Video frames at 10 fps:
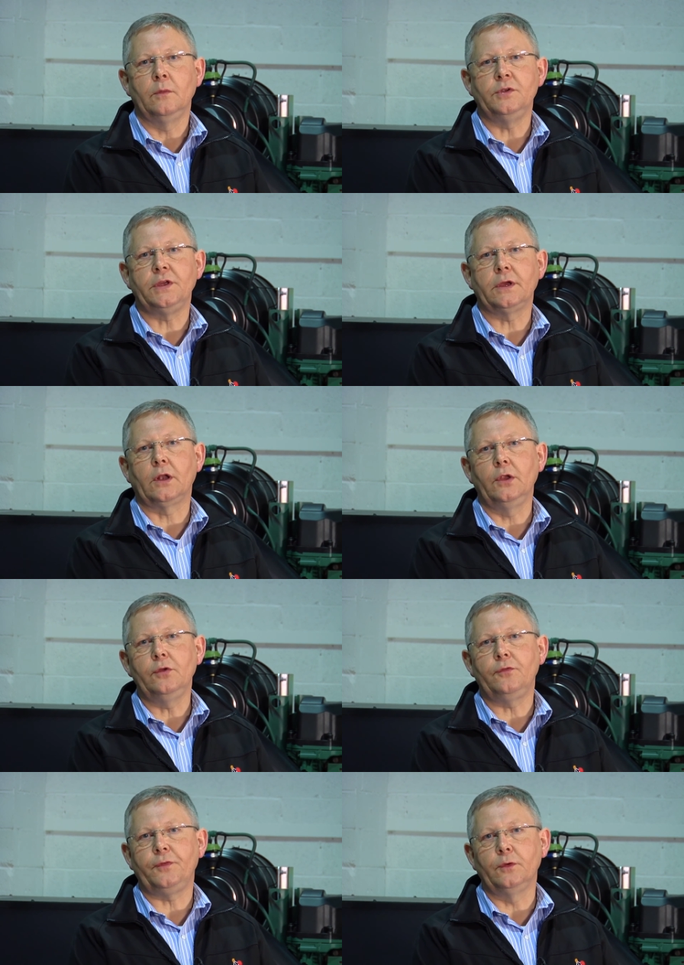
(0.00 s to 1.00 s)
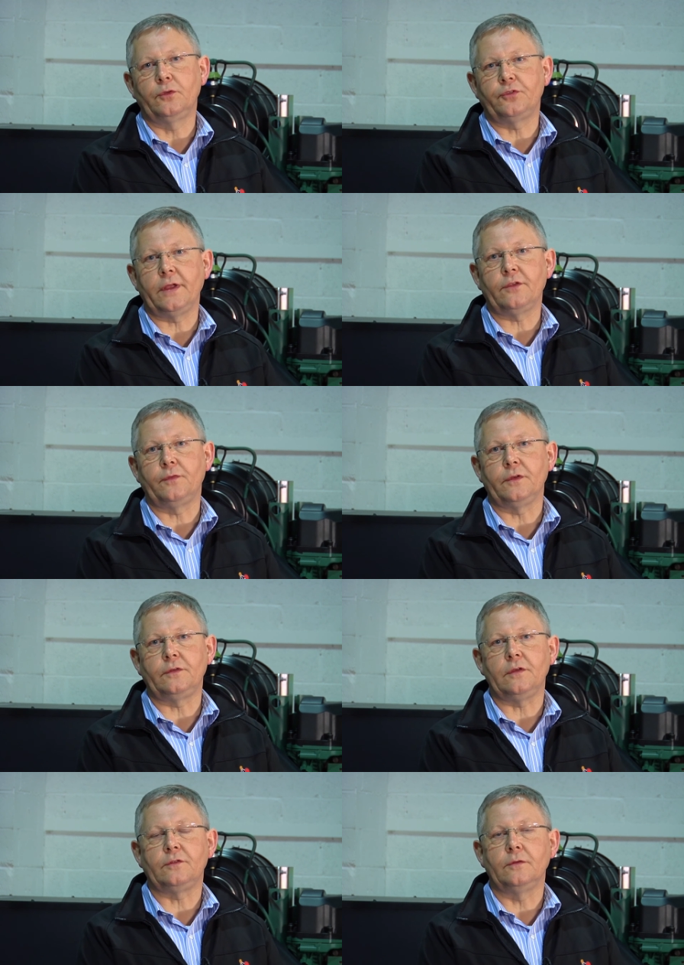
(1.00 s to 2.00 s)
which include fuel transfer
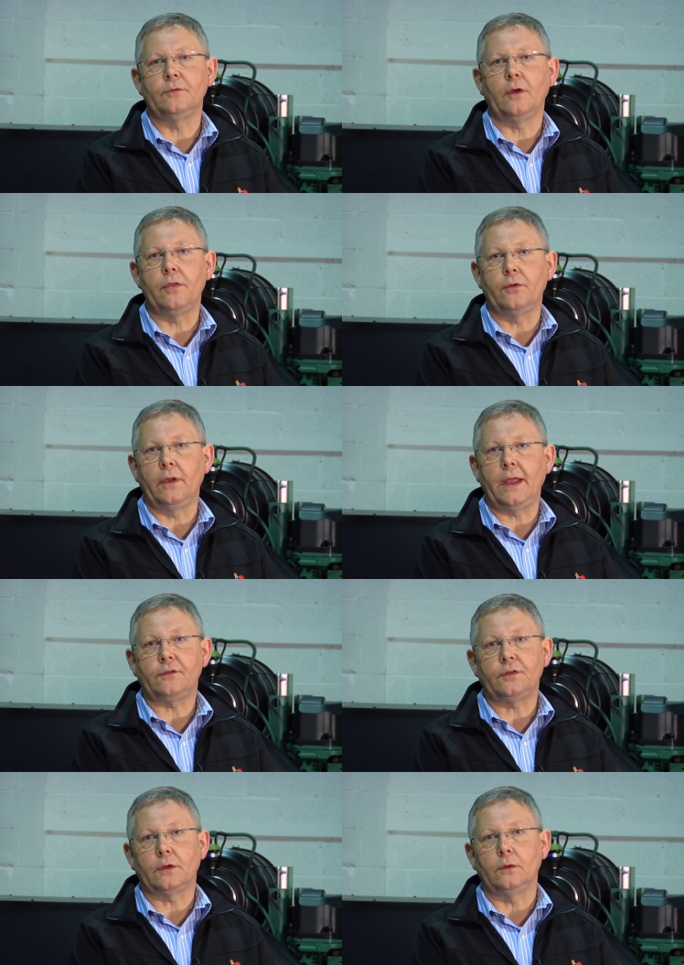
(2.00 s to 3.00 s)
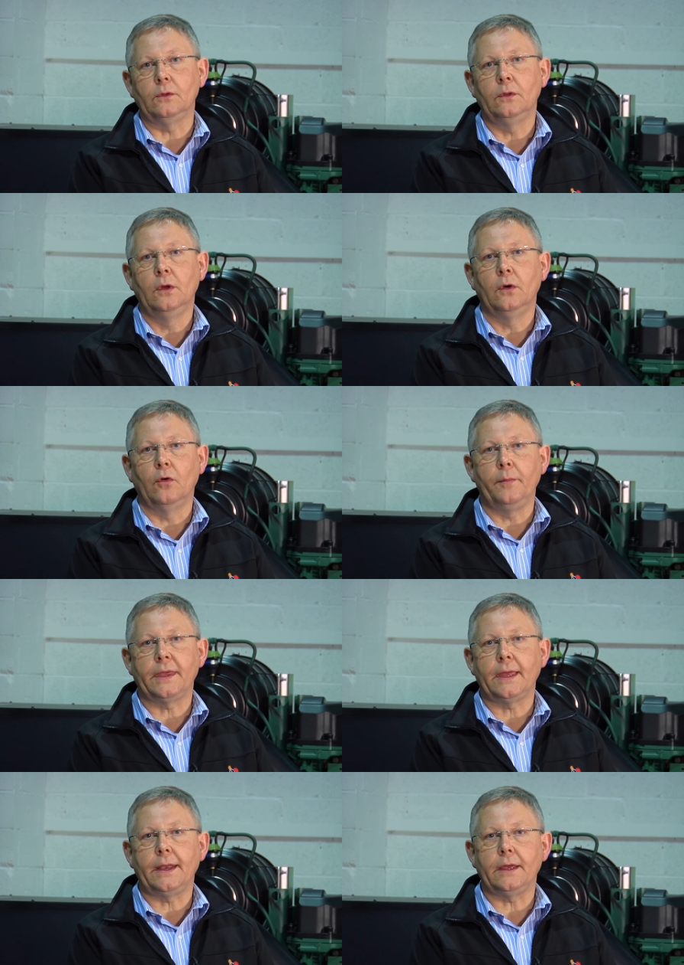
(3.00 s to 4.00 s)
systems, either electrical or
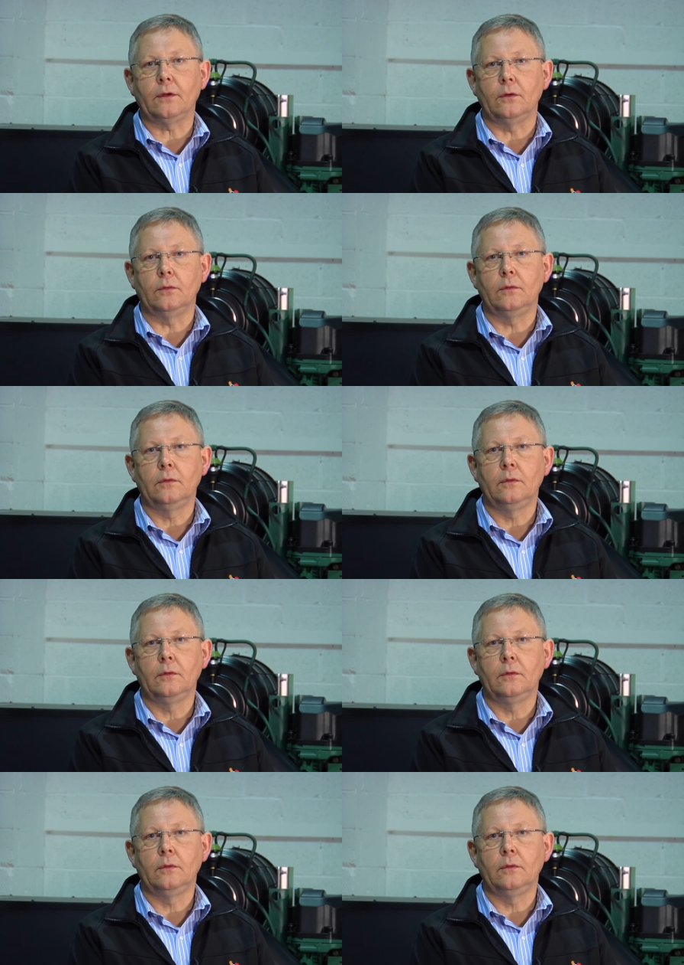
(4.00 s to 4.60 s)
mechanical.